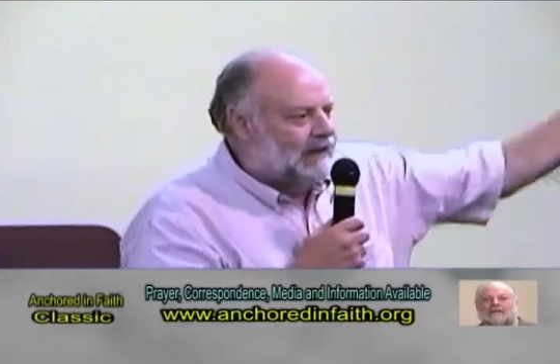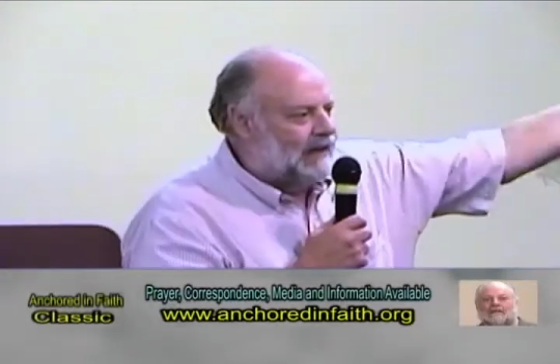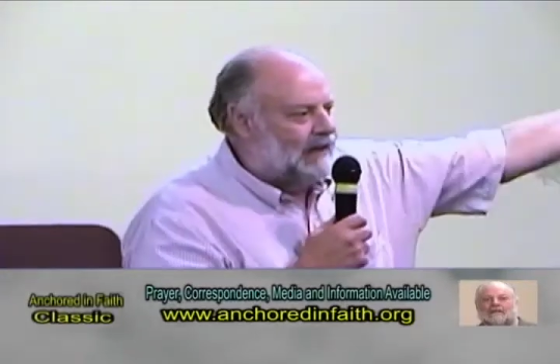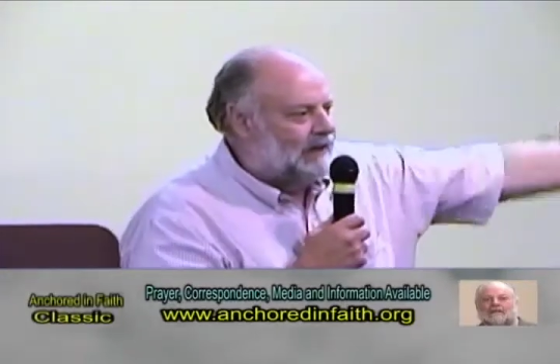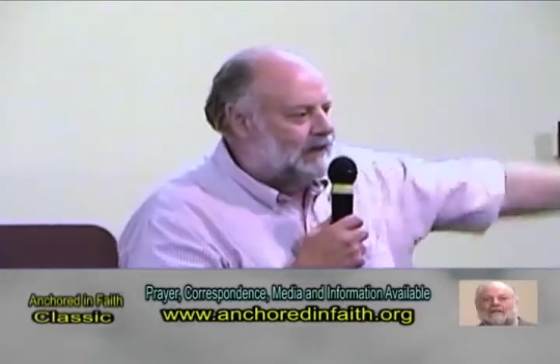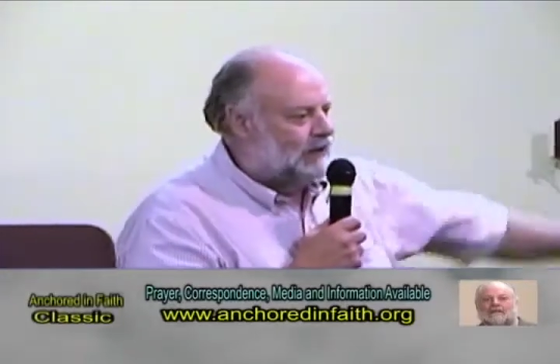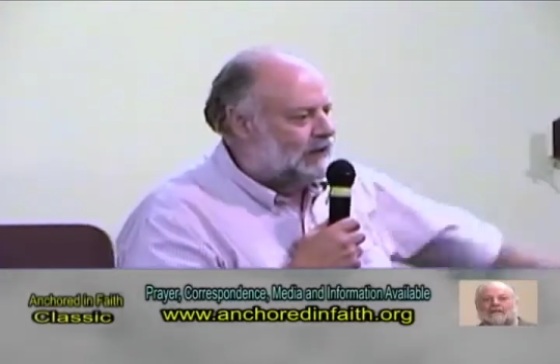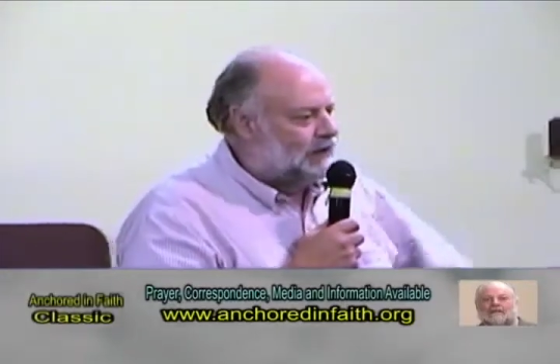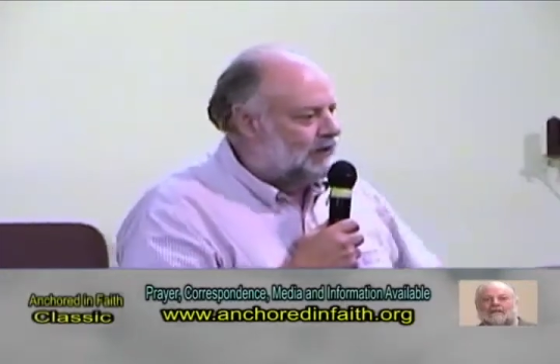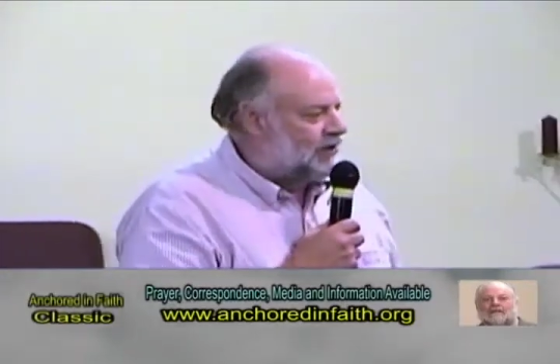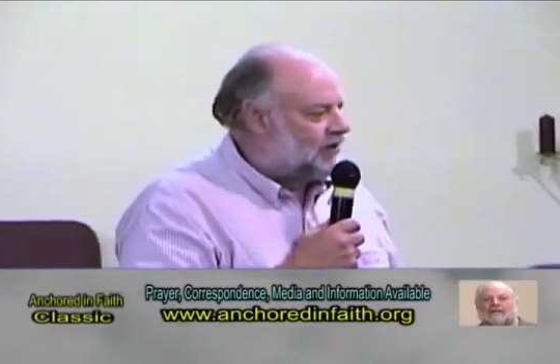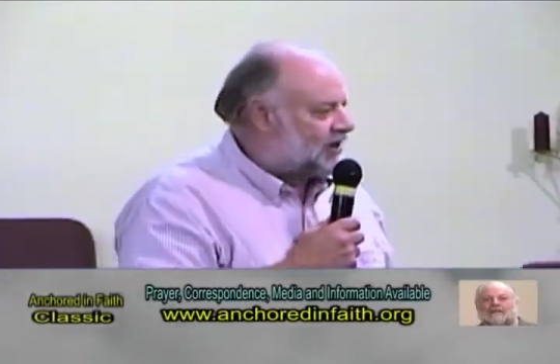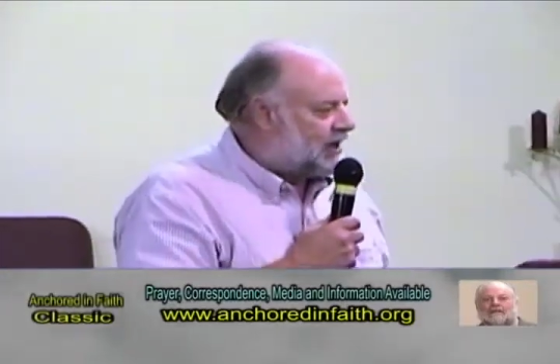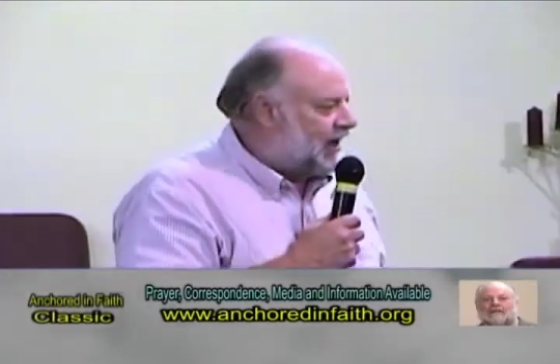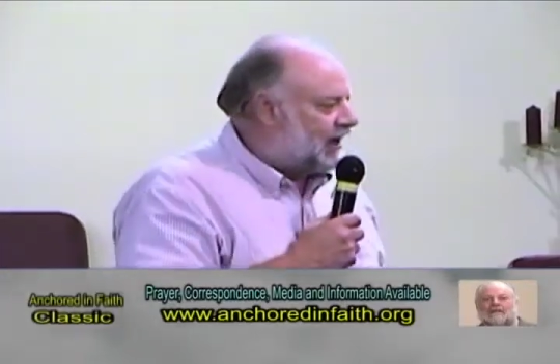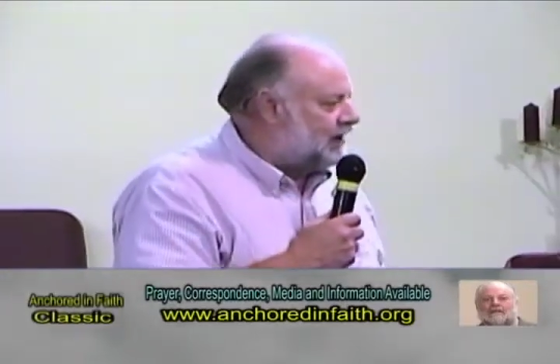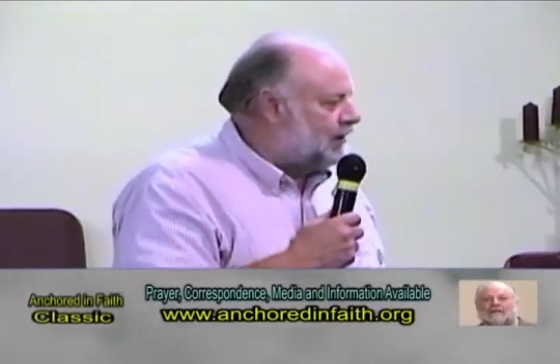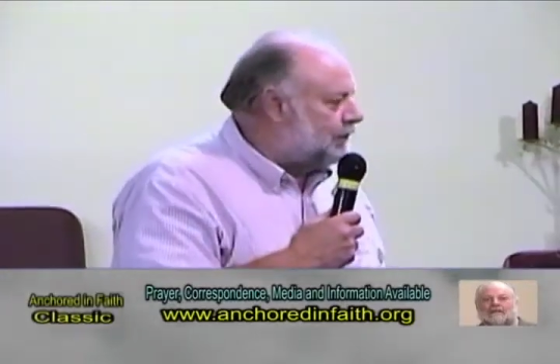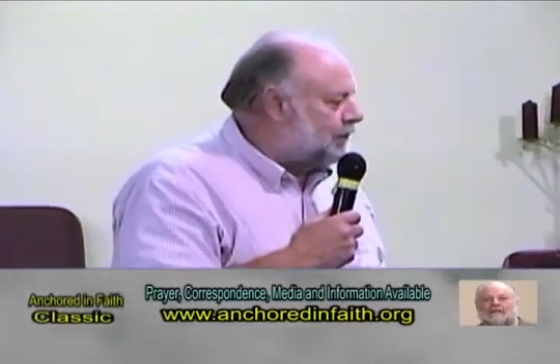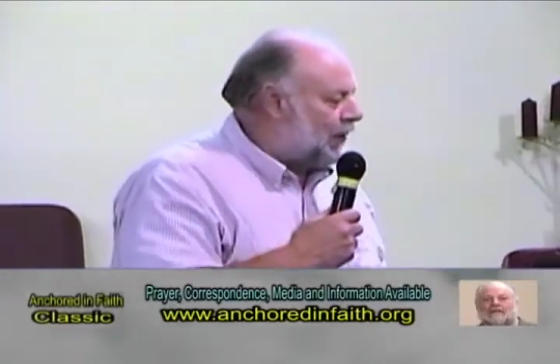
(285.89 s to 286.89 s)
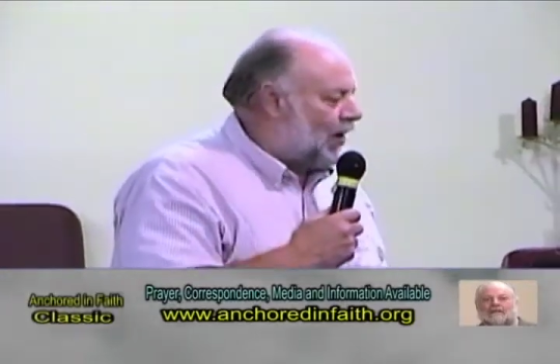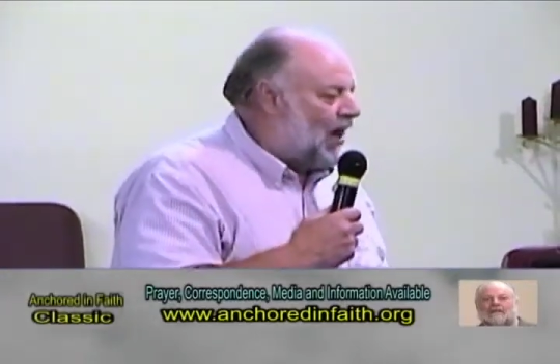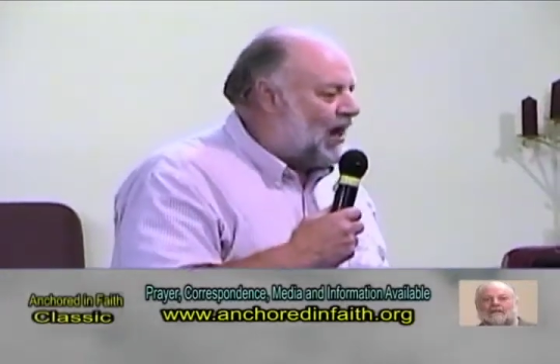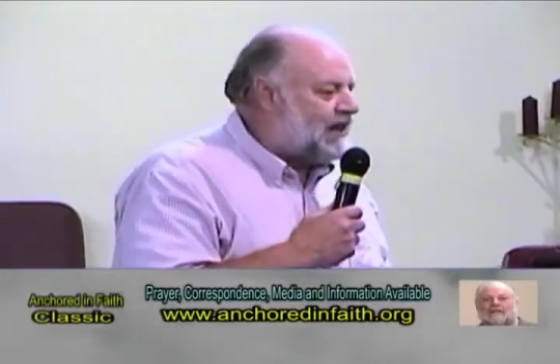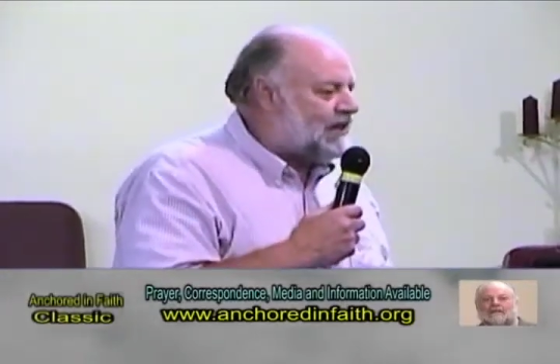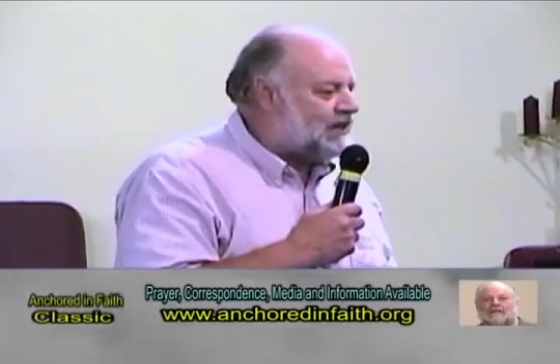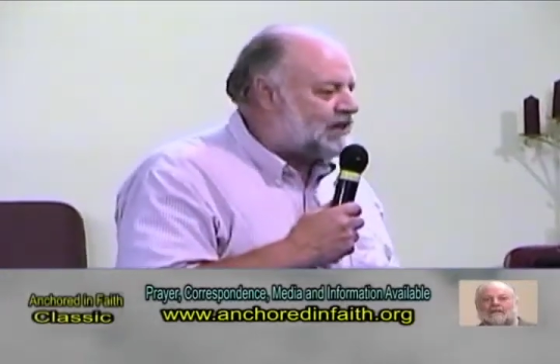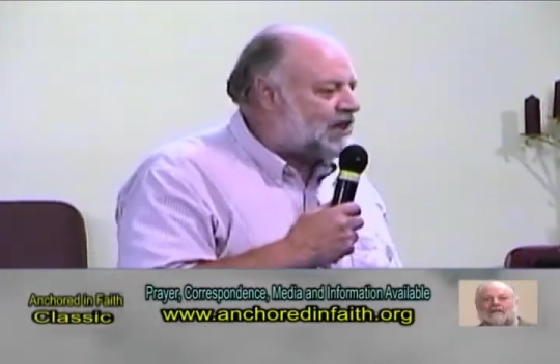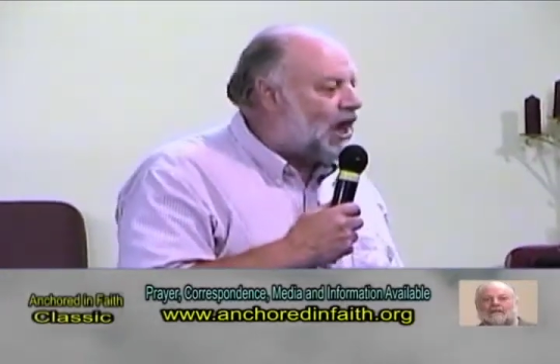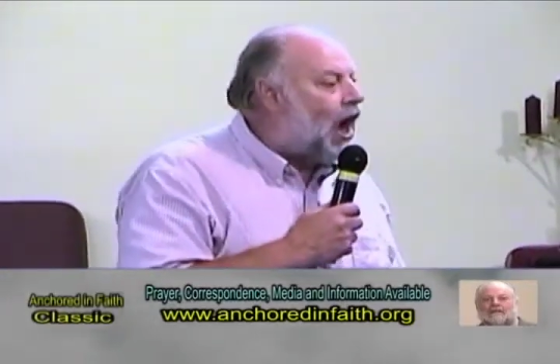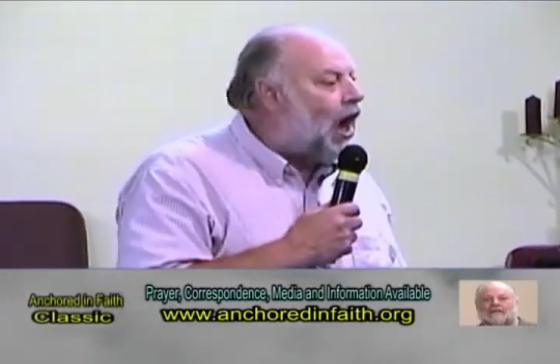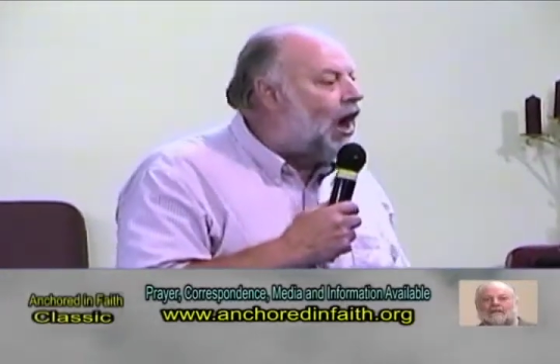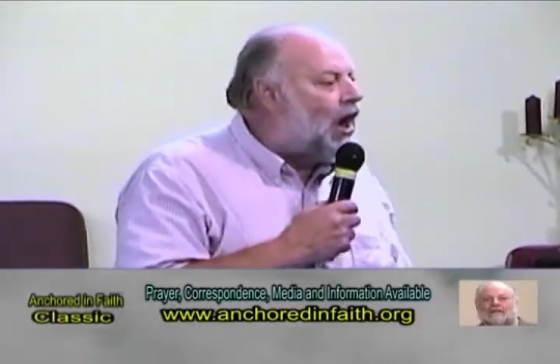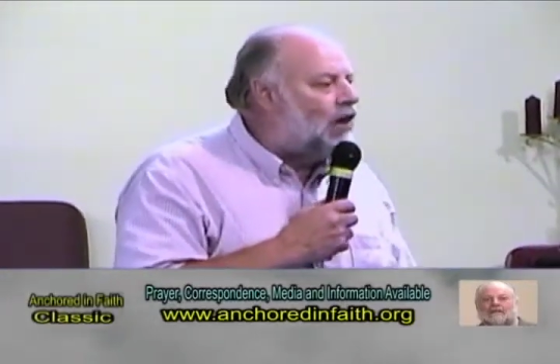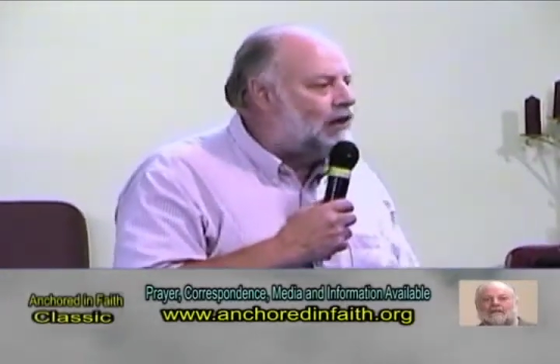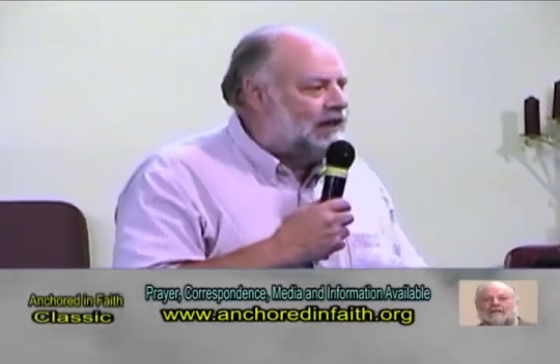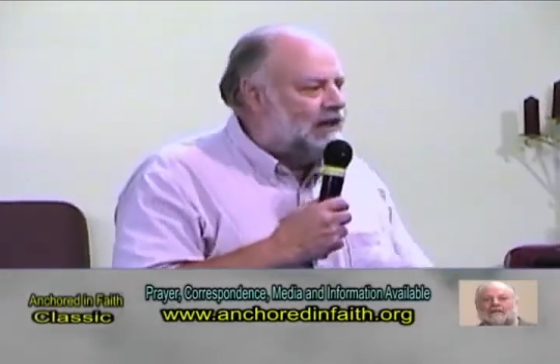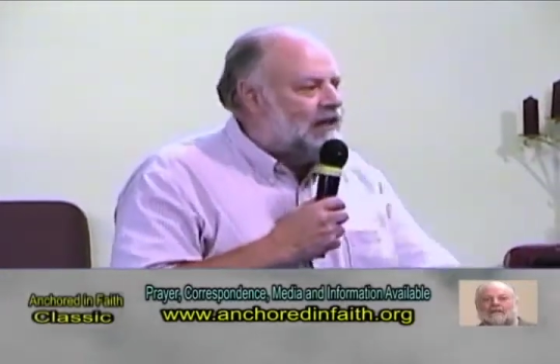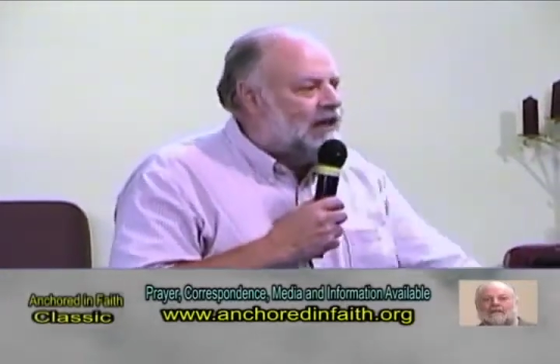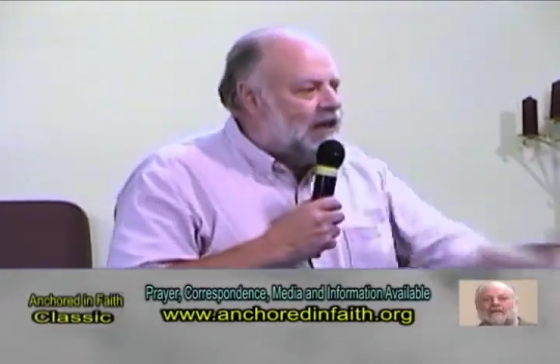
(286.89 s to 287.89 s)
and they sing the praise
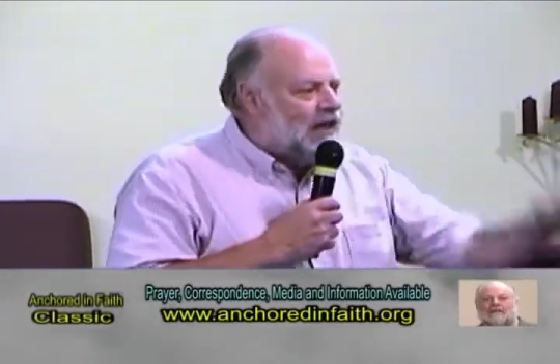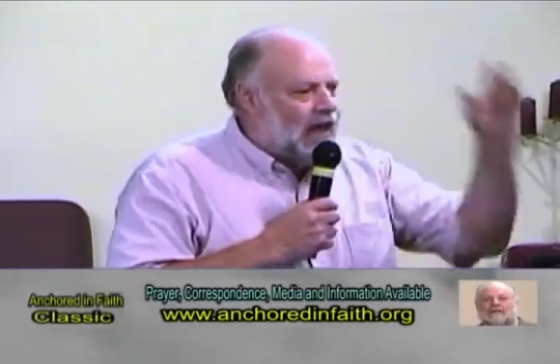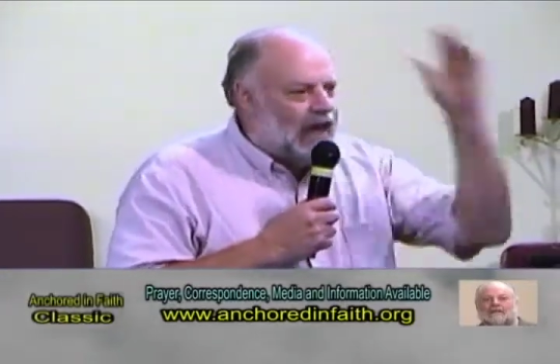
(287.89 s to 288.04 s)
song and,